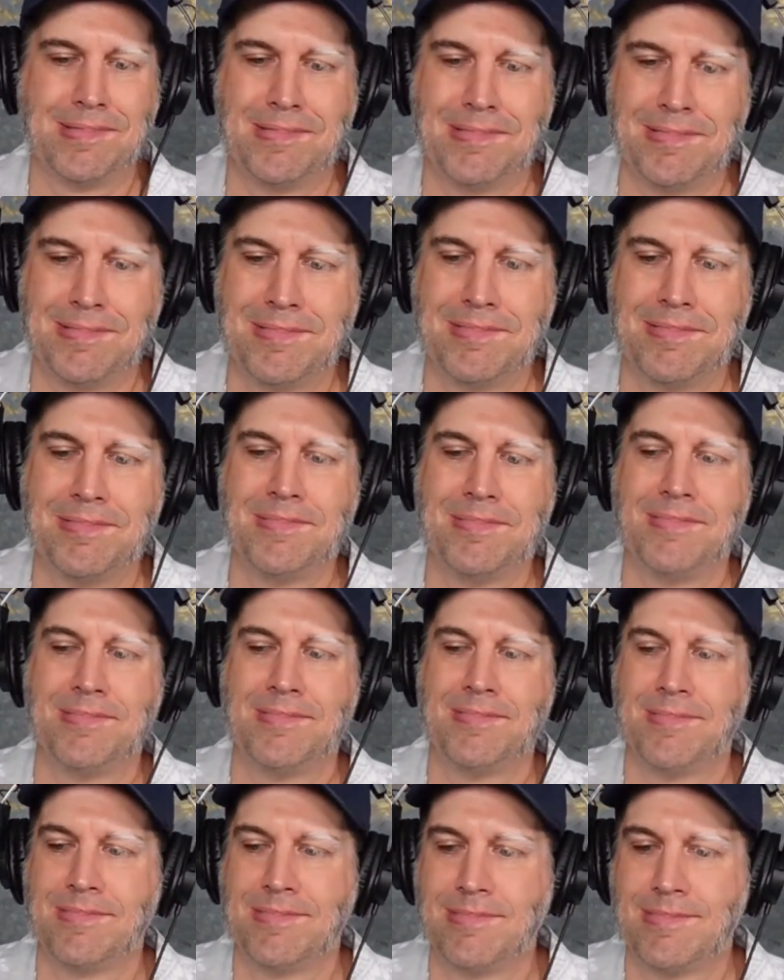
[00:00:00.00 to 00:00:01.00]

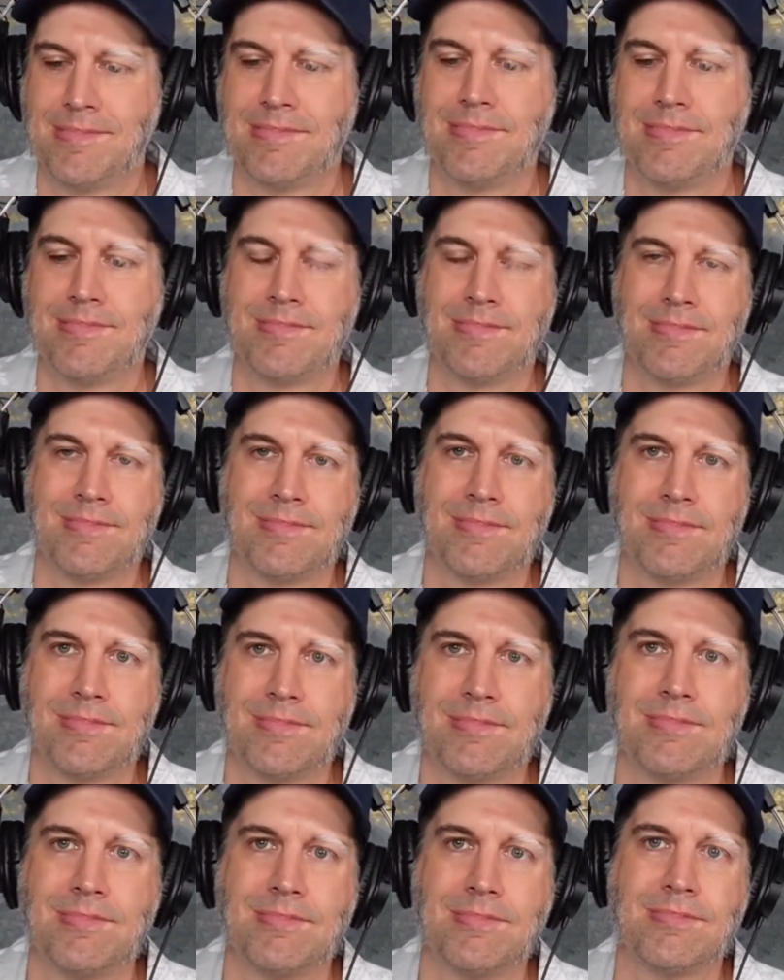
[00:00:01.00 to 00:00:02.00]

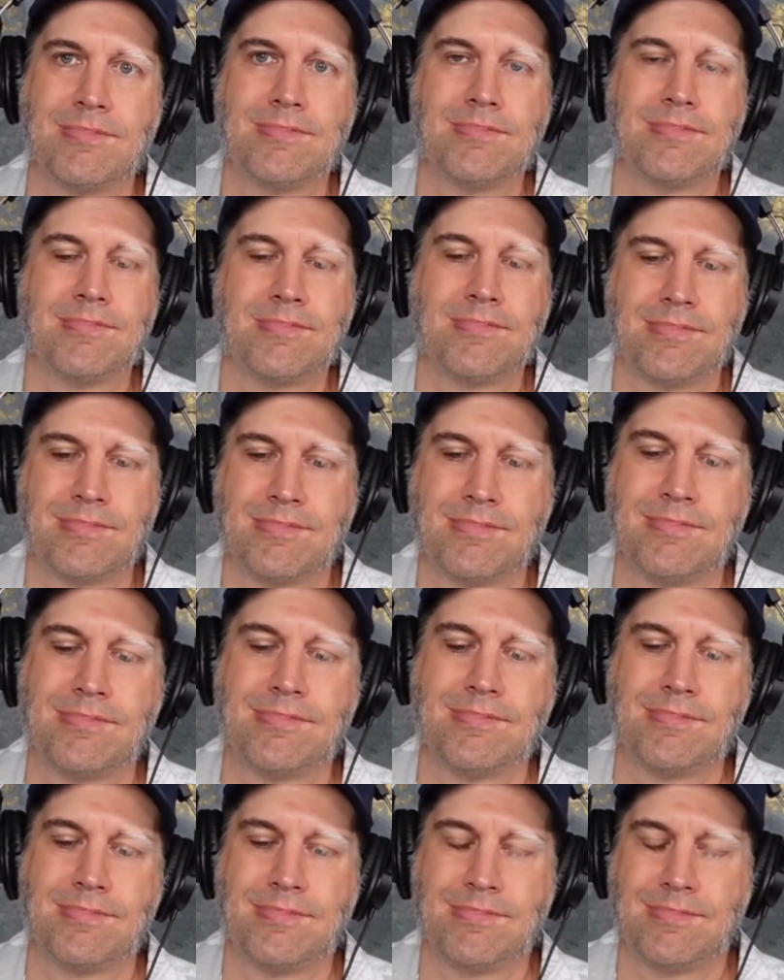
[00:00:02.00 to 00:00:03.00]

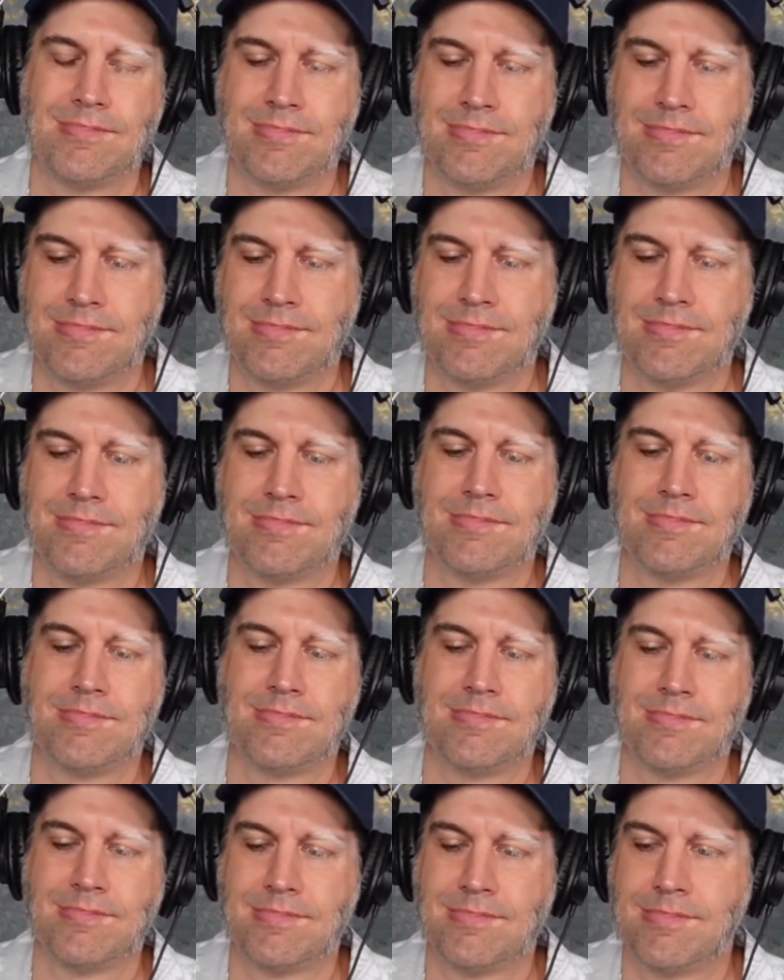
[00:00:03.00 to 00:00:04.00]

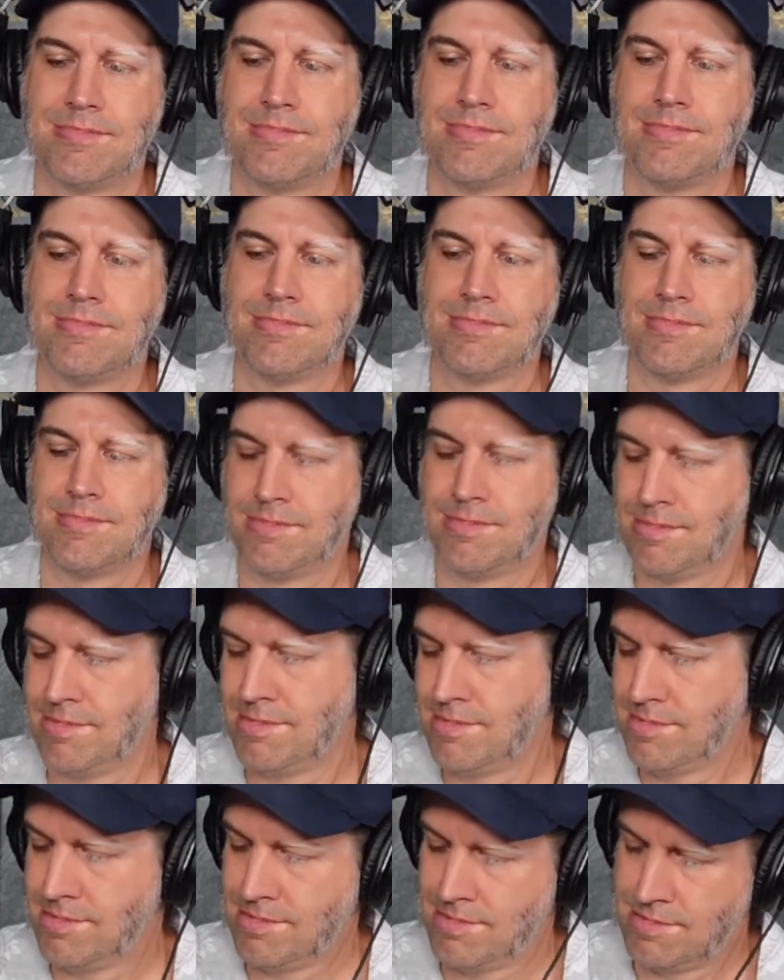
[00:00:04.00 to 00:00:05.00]

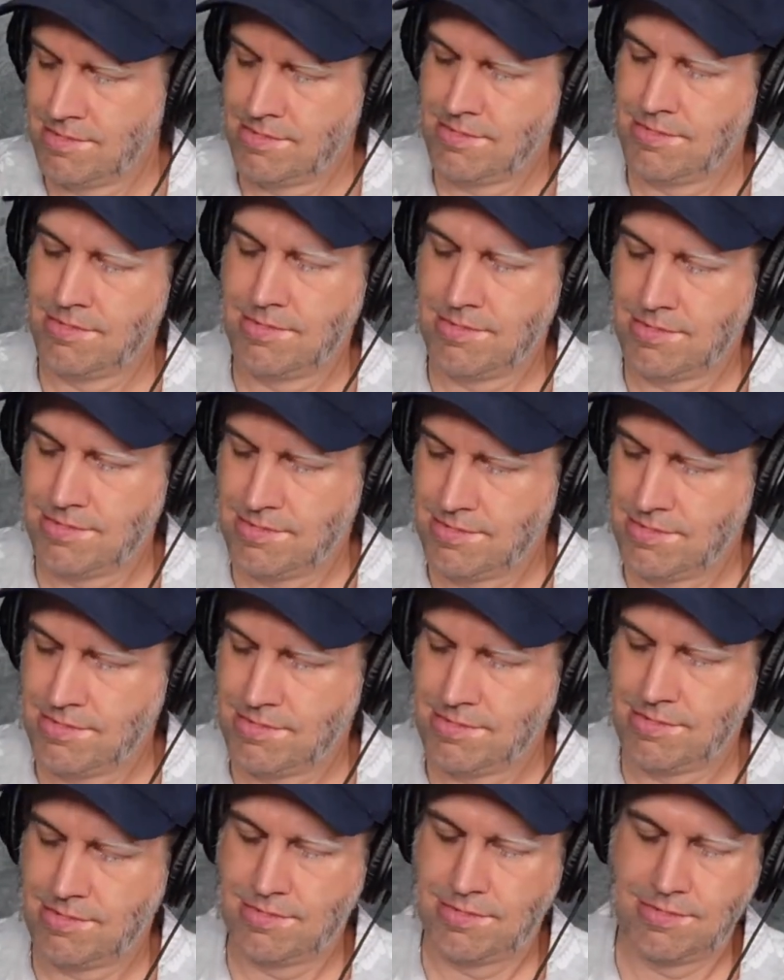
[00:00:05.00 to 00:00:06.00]

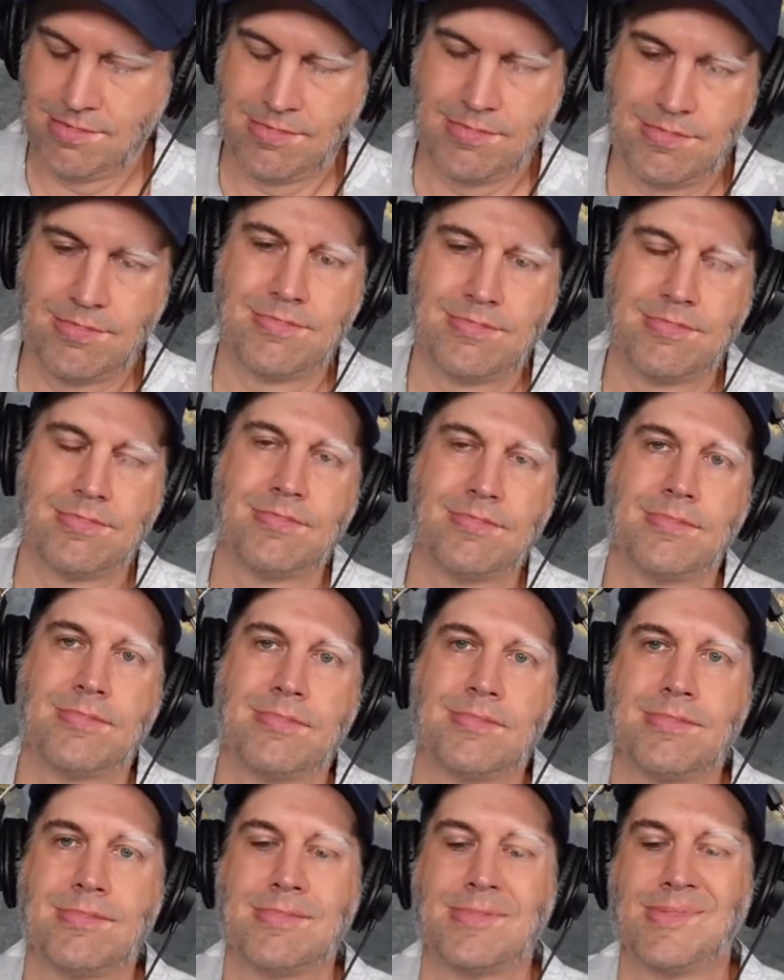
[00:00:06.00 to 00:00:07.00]

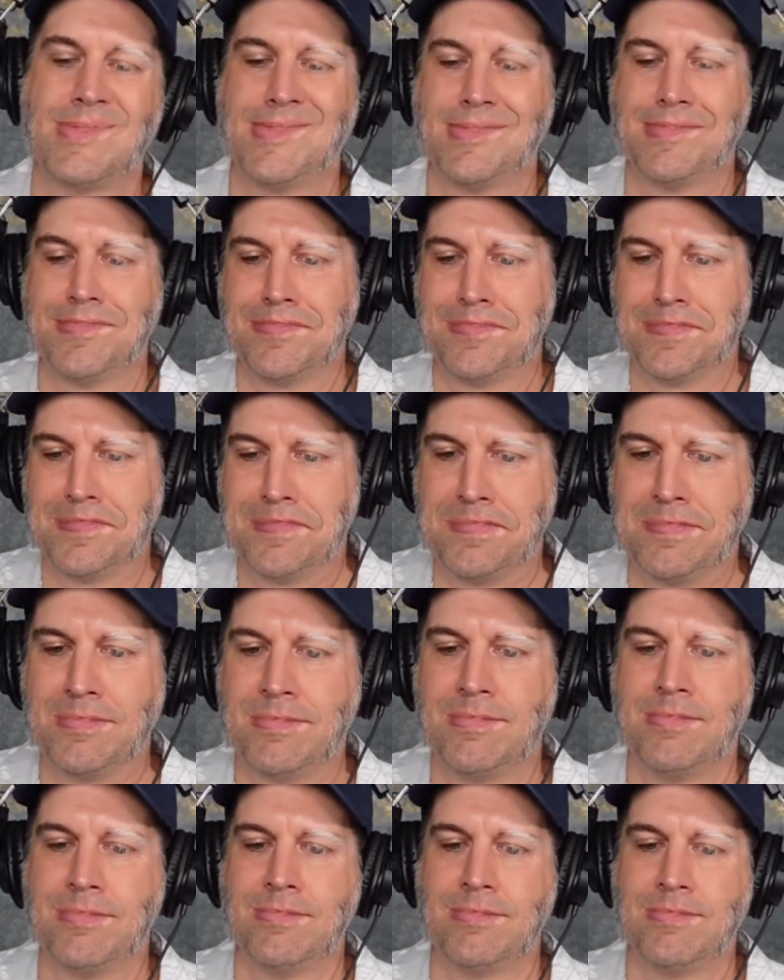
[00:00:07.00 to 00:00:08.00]
(silent)